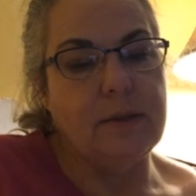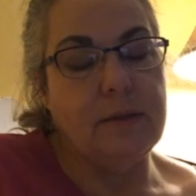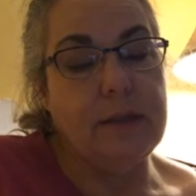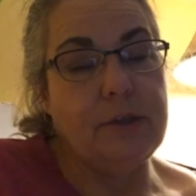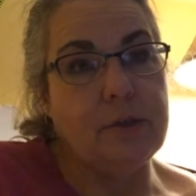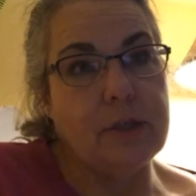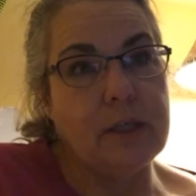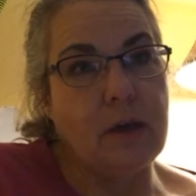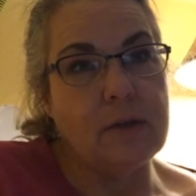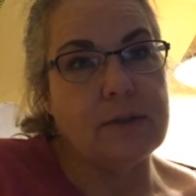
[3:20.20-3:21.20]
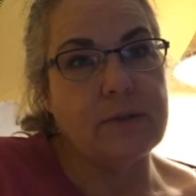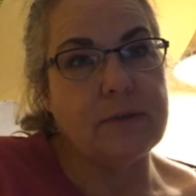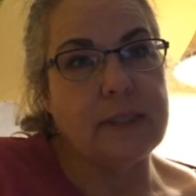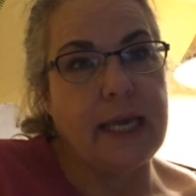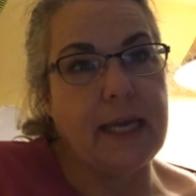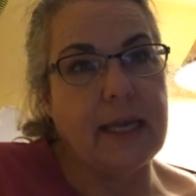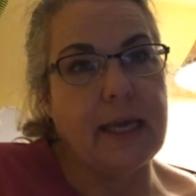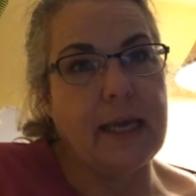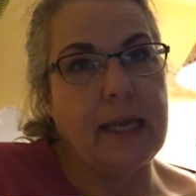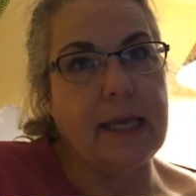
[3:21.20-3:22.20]
You can also take
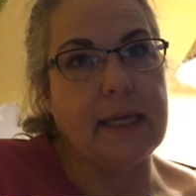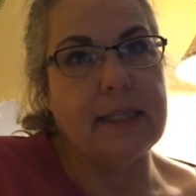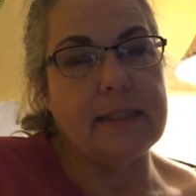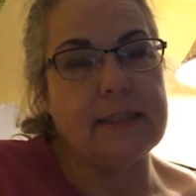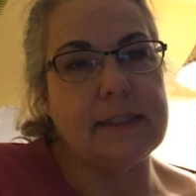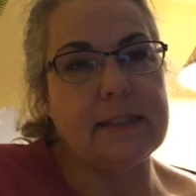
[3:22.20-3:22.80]
and,